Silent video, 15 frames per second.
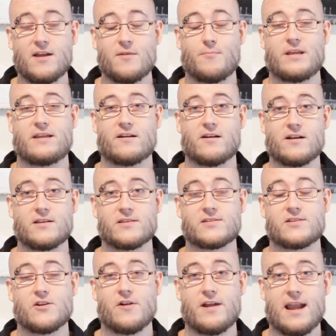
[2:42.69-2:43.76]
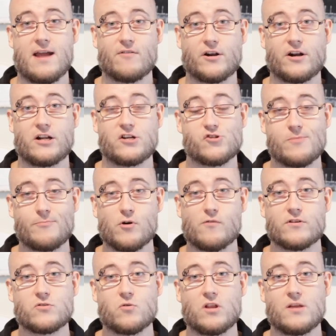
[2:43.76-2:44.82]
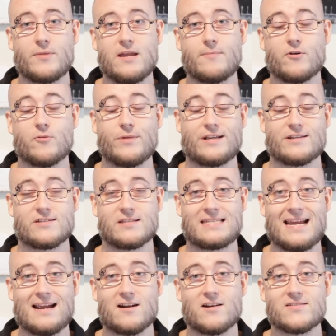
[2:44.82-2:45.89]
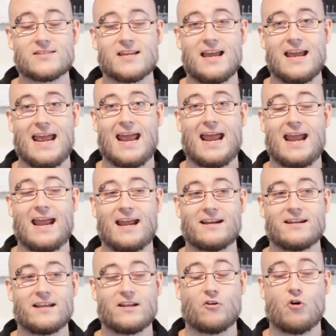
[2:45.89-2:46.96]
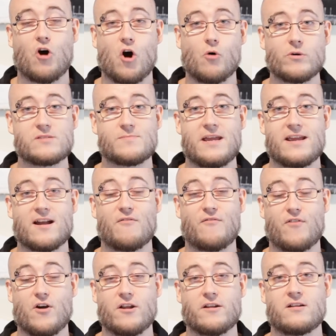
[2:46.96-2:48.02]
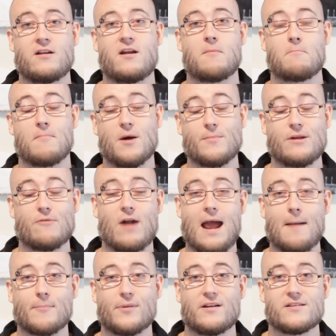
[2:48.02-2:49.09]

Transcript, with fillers: because you're never going to trip over toilet paper because it tears and it'll always make a fun mummy wrap.